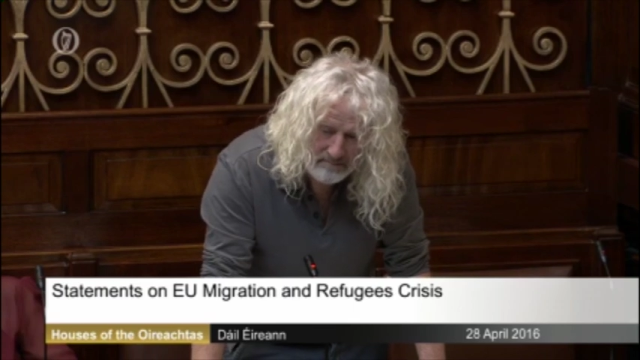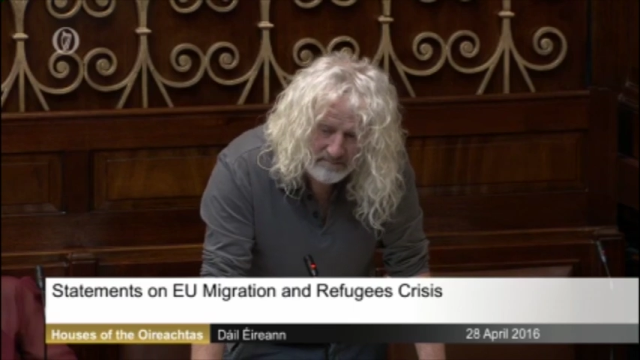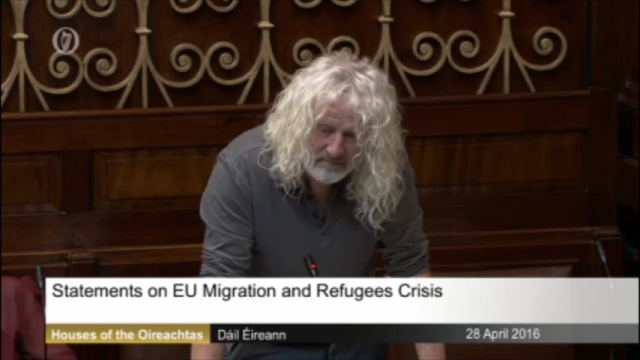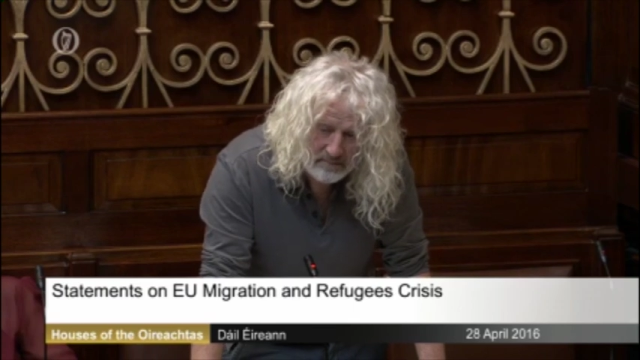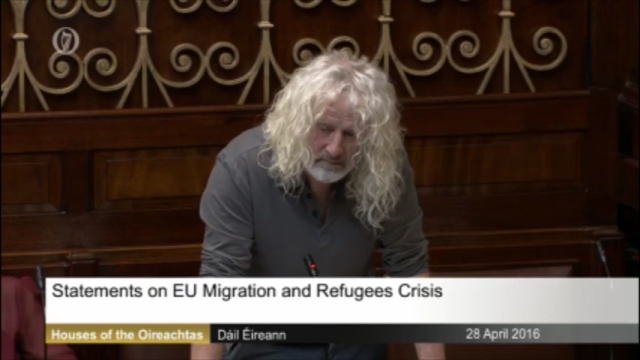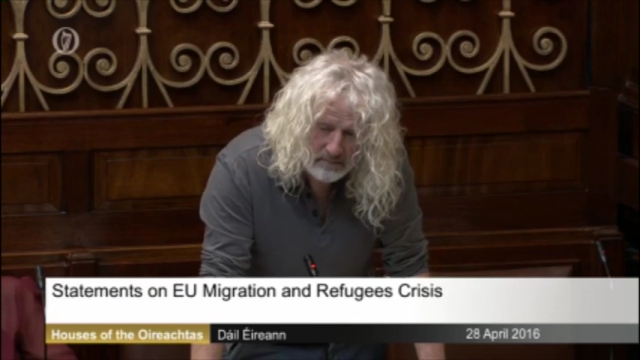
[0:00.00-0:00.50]

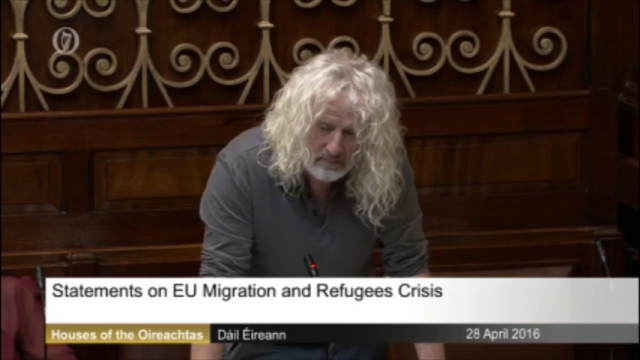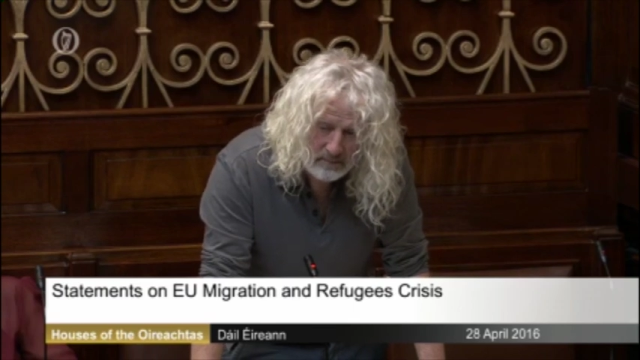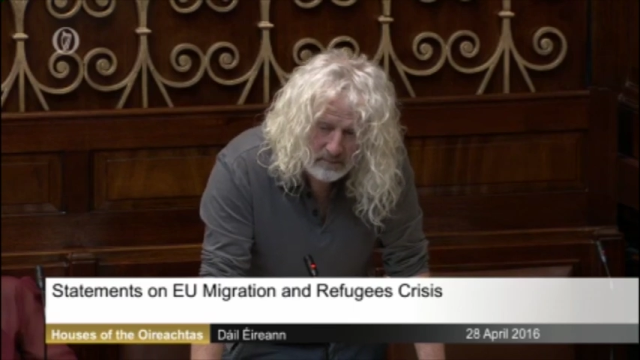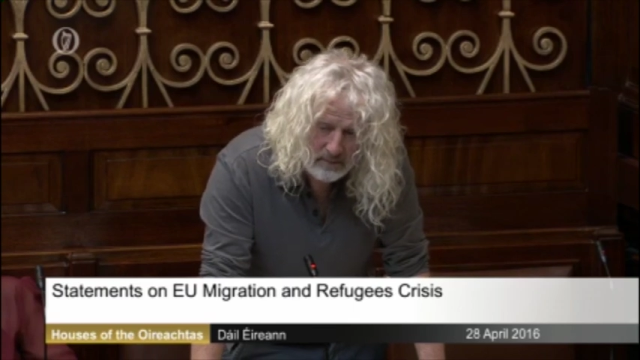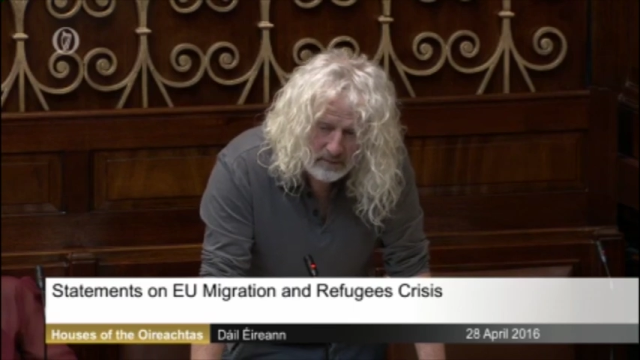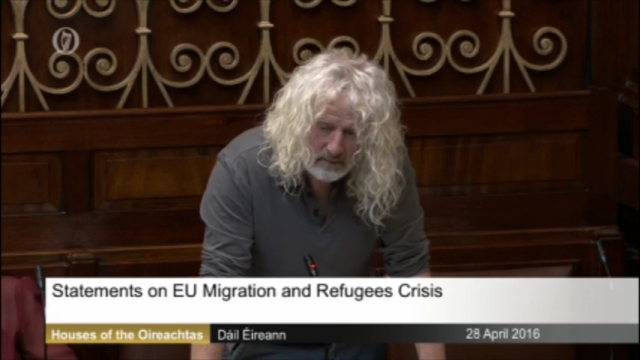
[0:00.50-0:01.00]

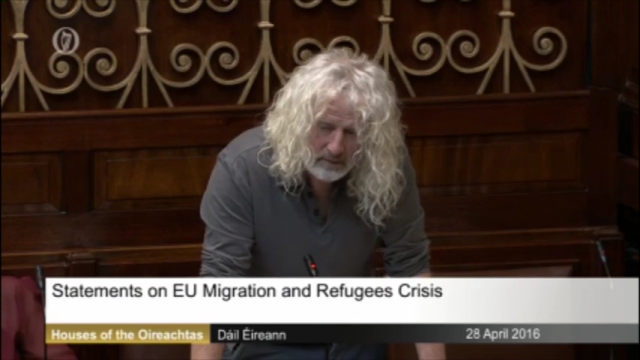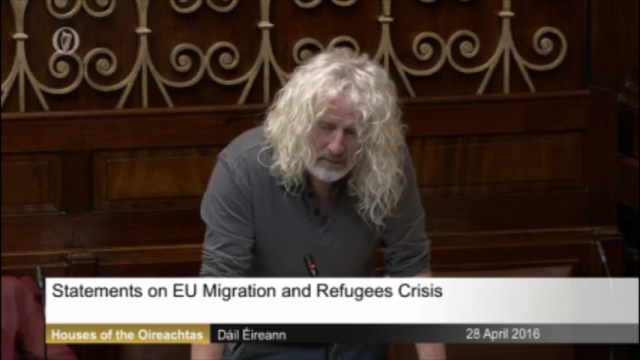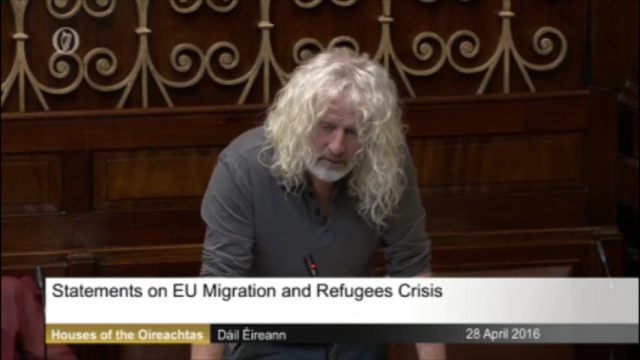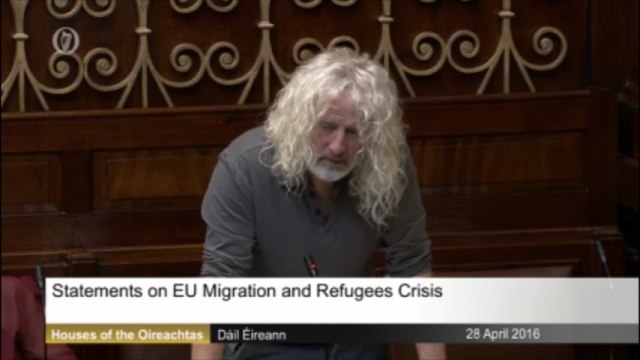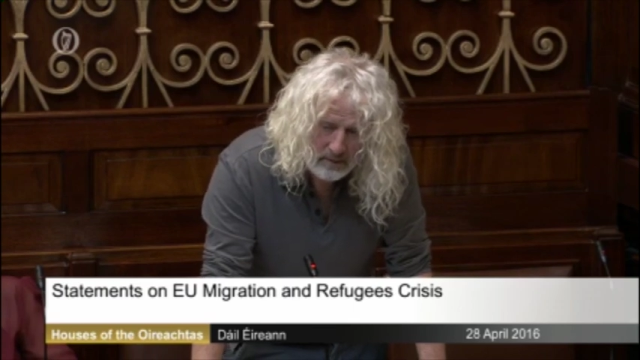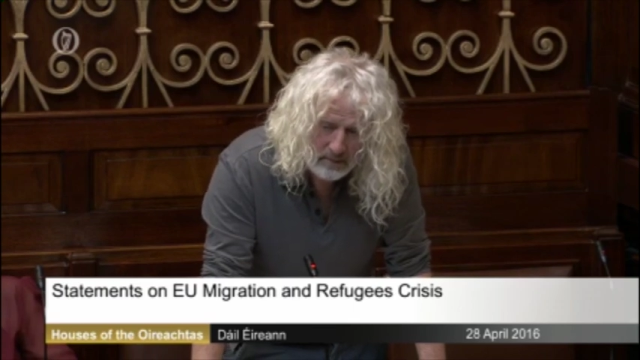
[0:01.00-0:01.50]

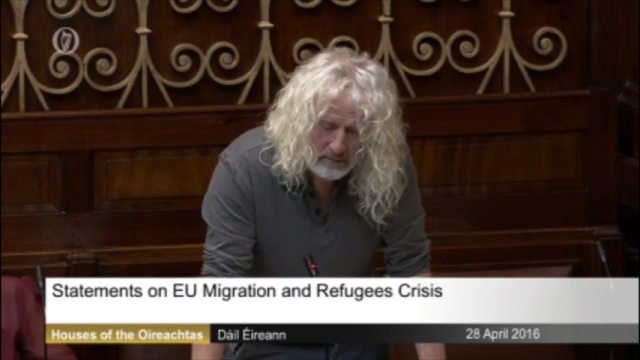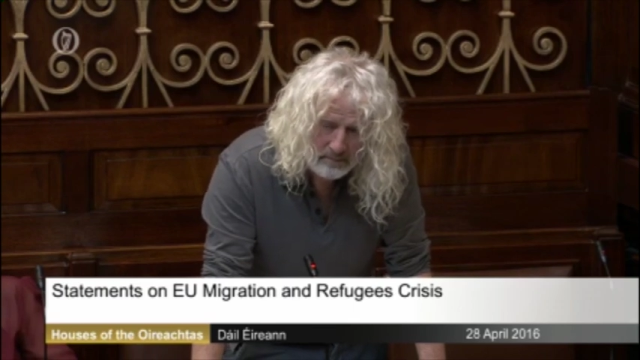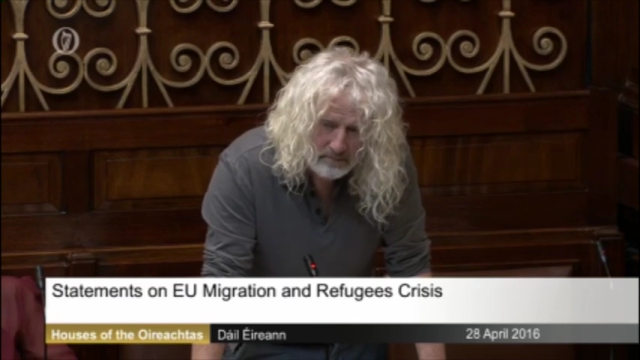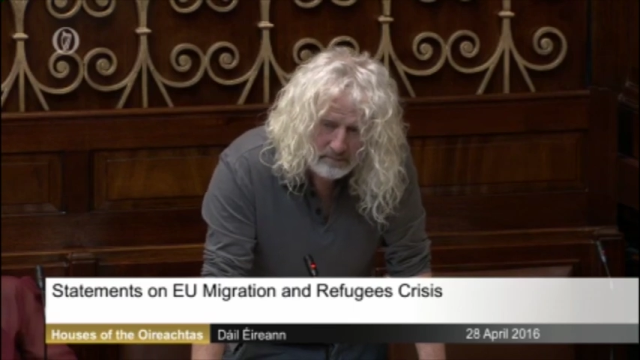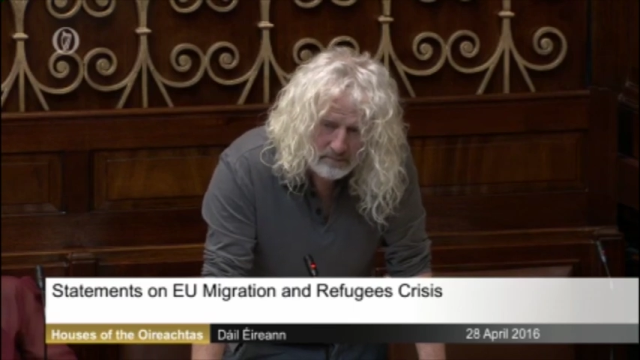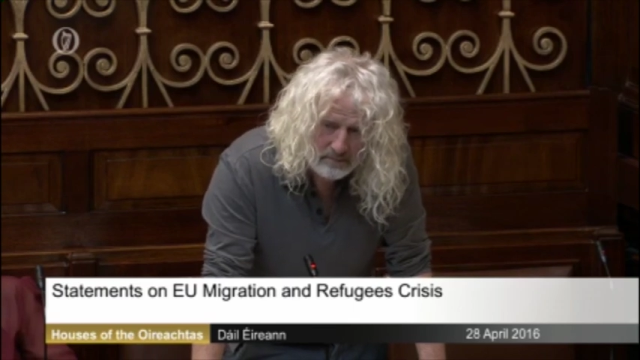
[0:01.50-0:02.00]

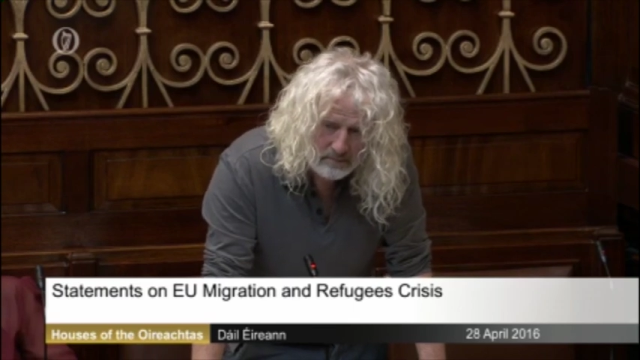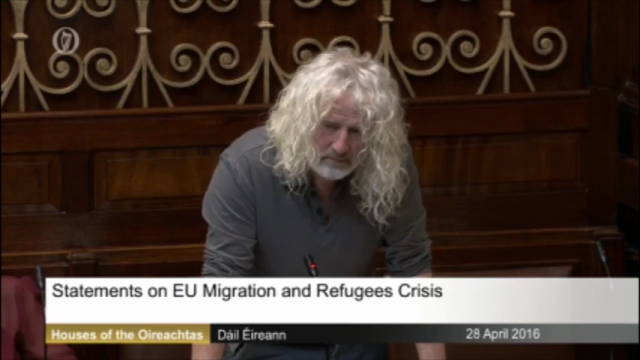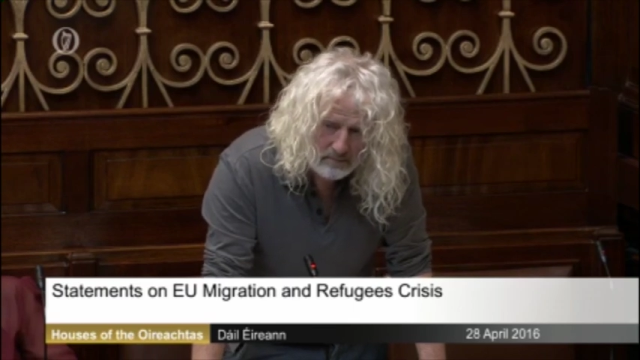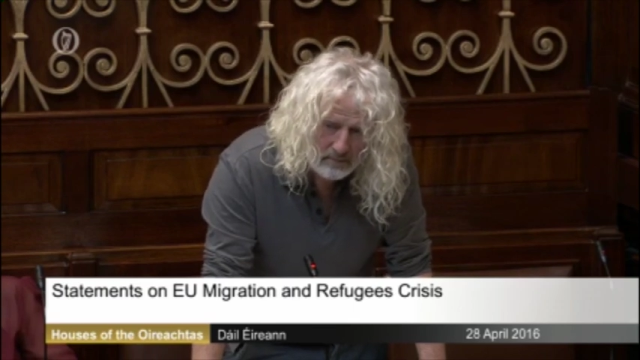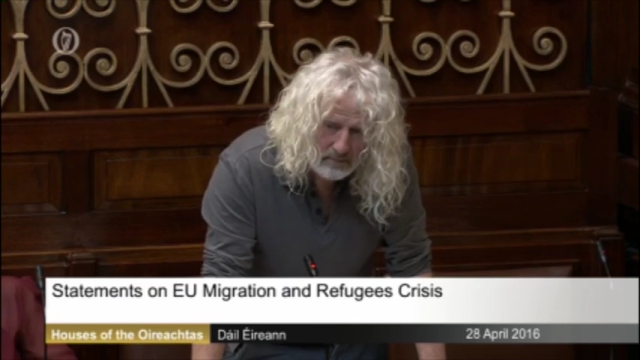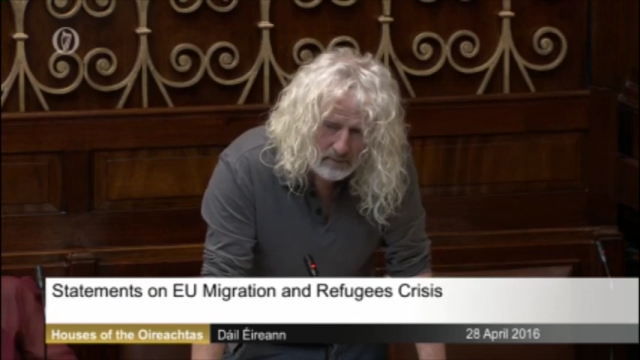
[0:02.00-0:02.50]

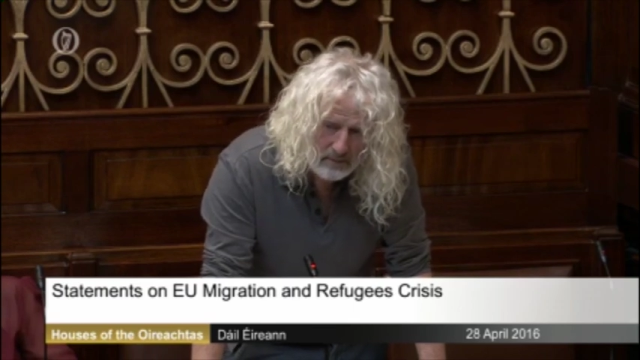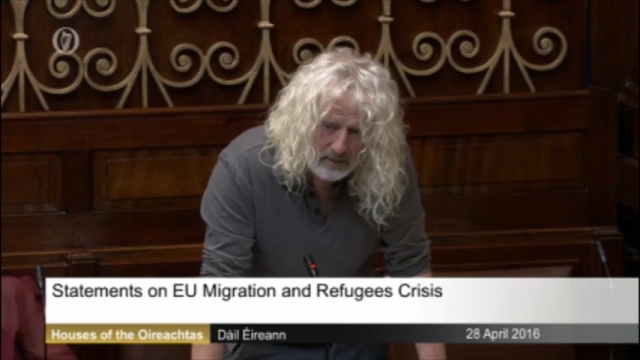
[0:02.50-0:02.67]
Nothing is said.